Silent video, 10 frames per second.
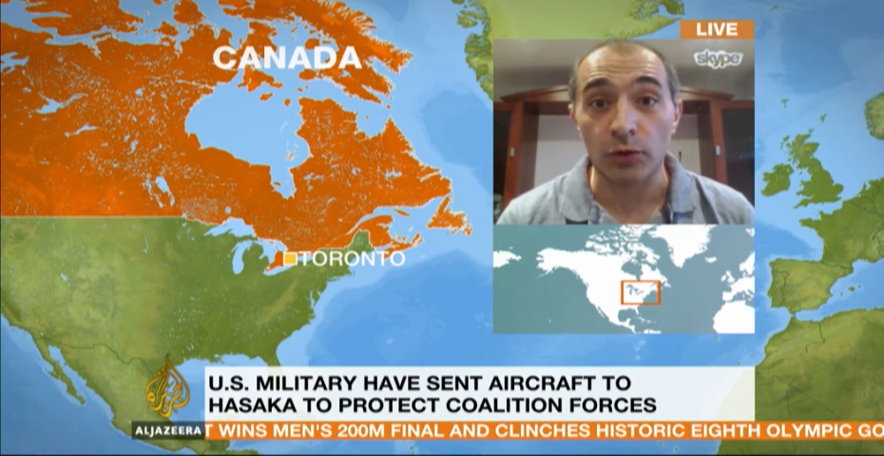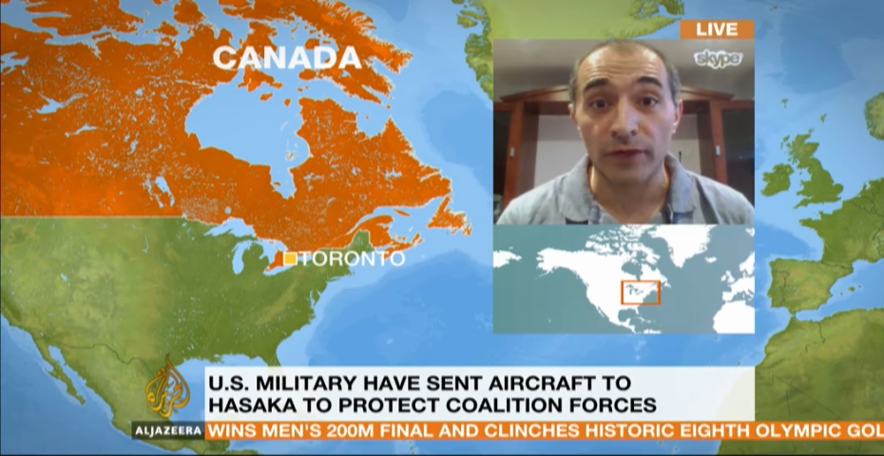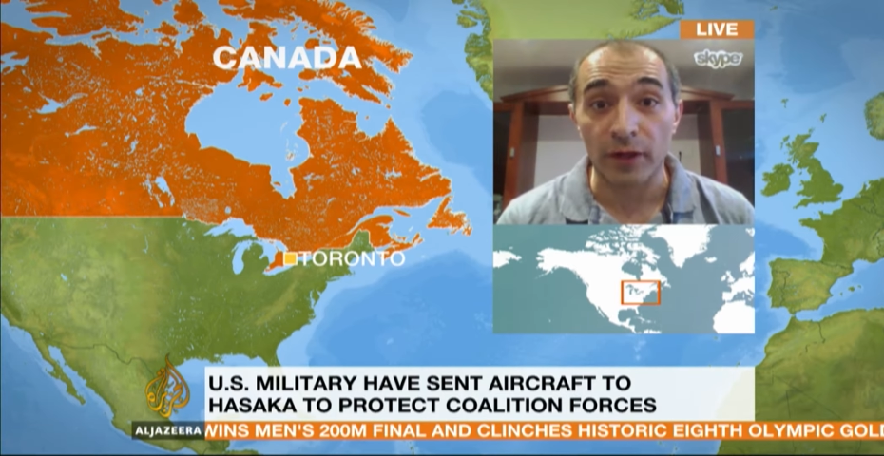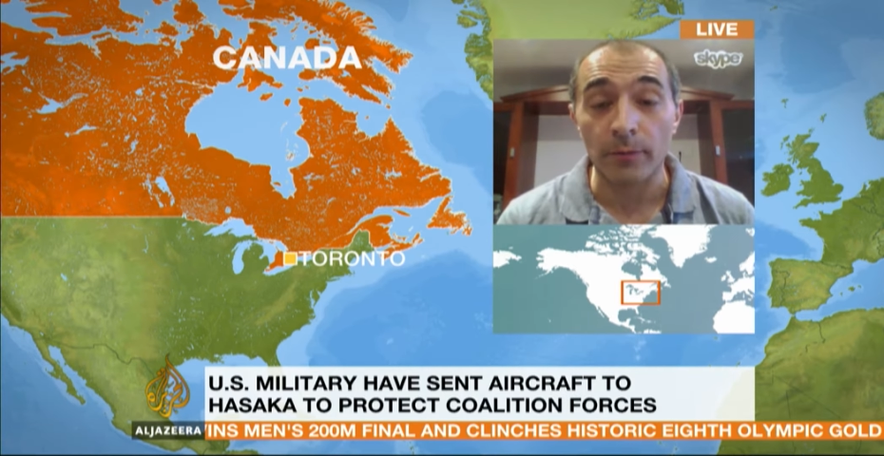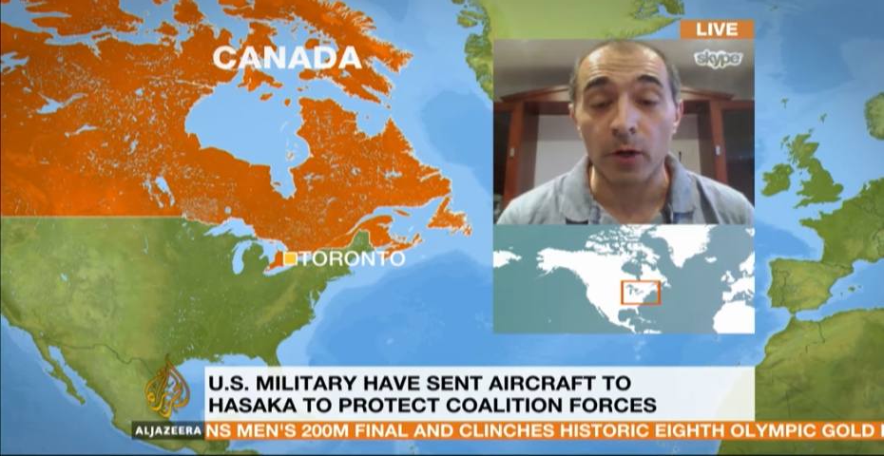
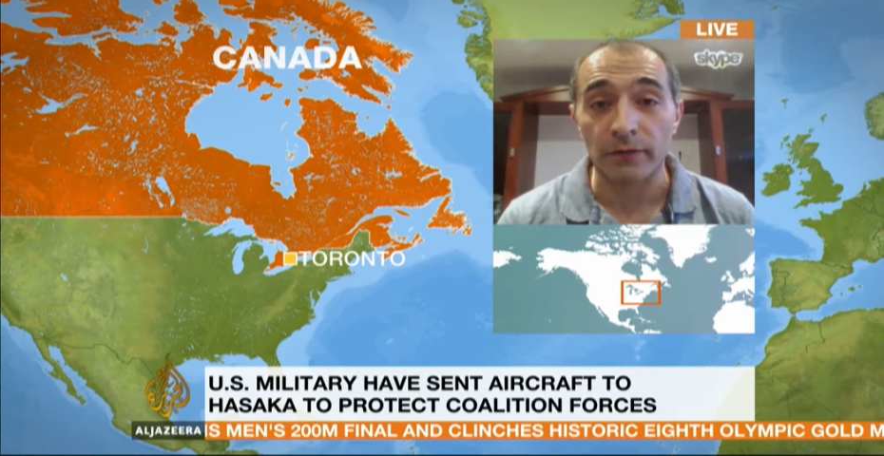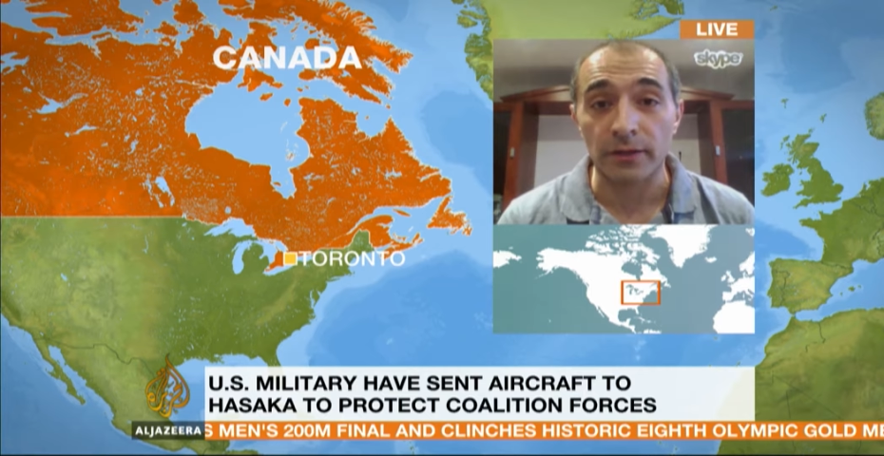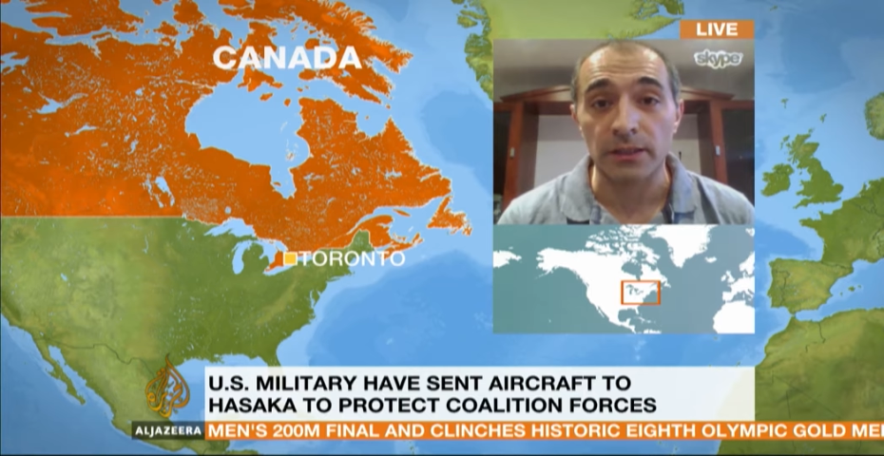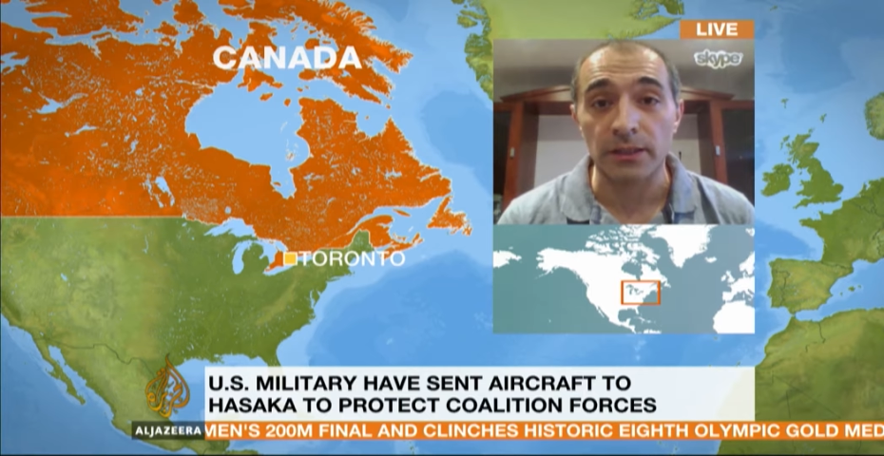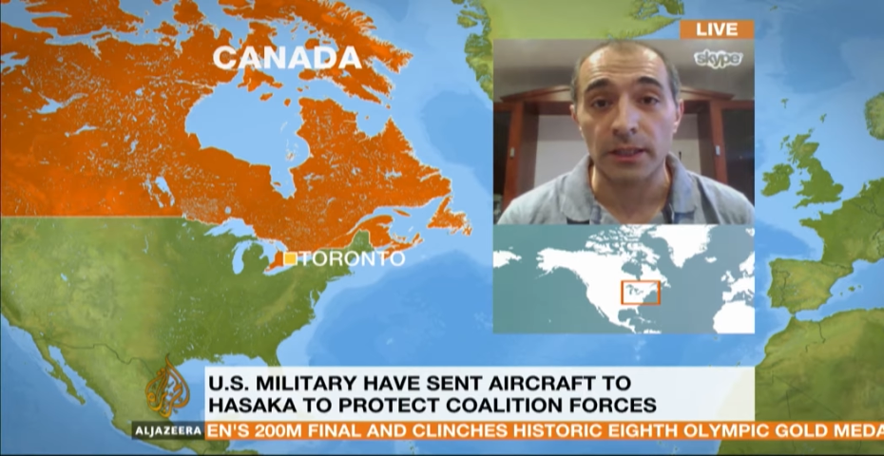their part of the
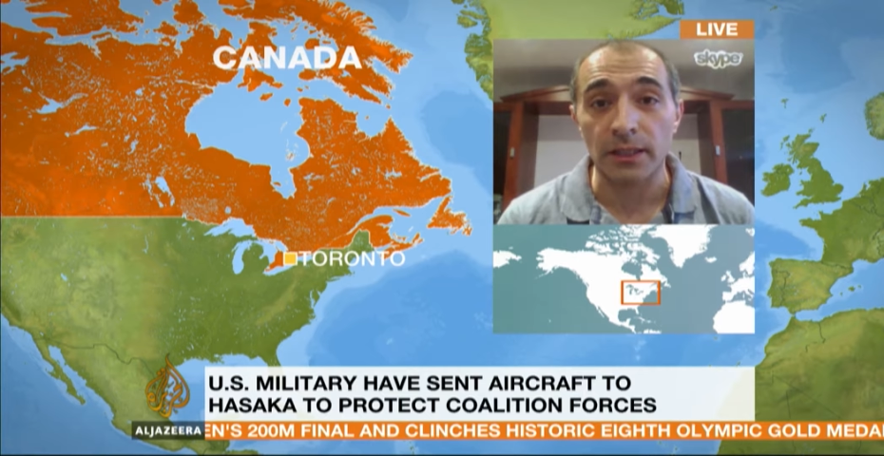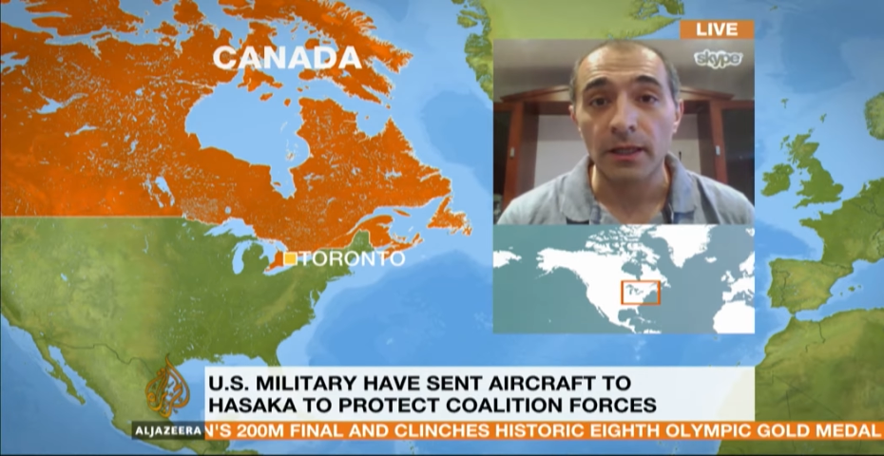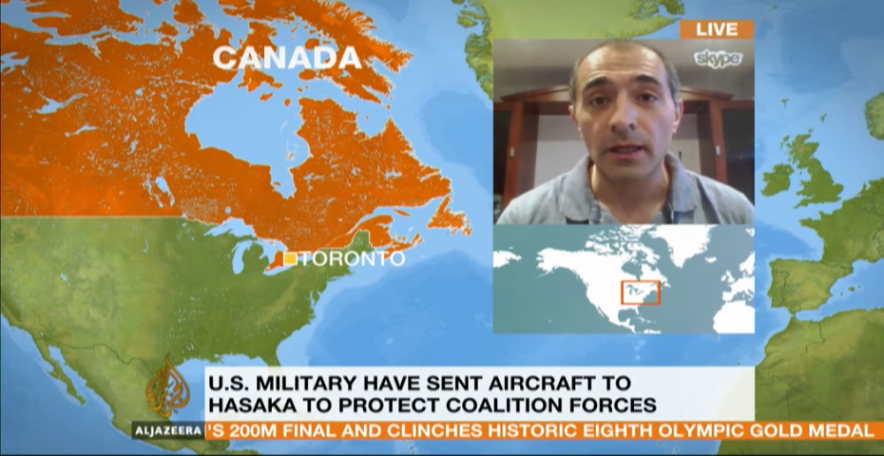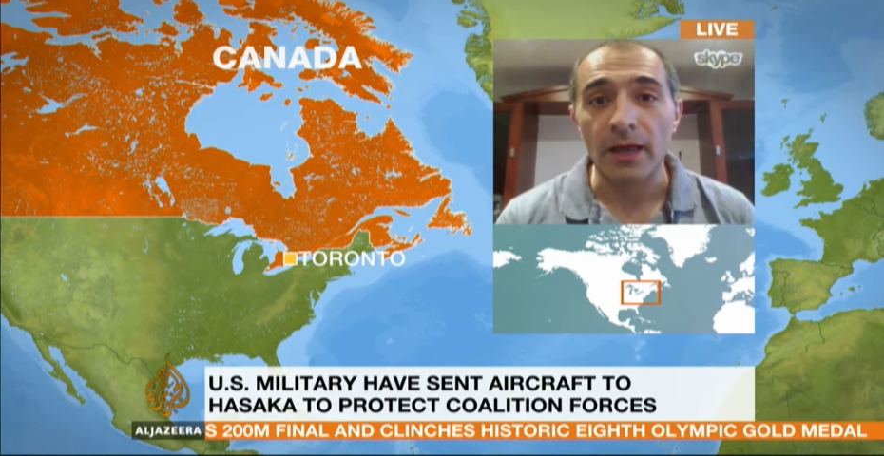city and